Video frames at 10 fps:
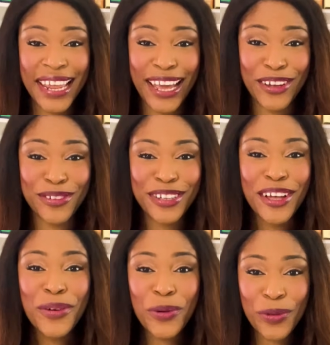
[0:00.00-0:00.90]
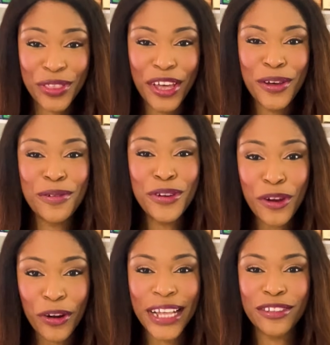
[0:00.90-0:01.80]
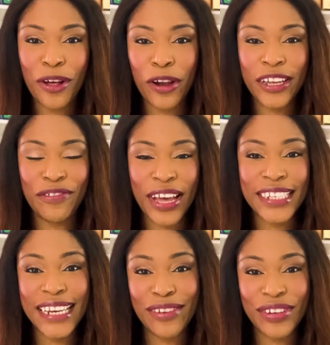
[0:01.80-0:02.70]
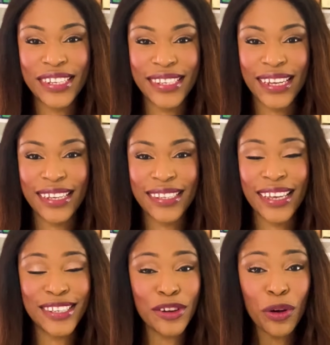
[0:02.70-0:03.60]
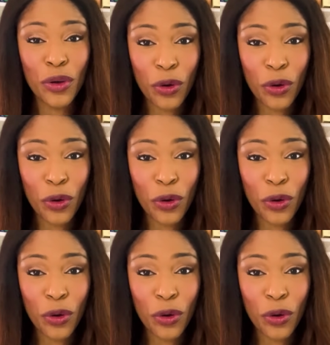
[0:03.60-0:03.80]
Now, although non-alcoholic fatty liver disease is not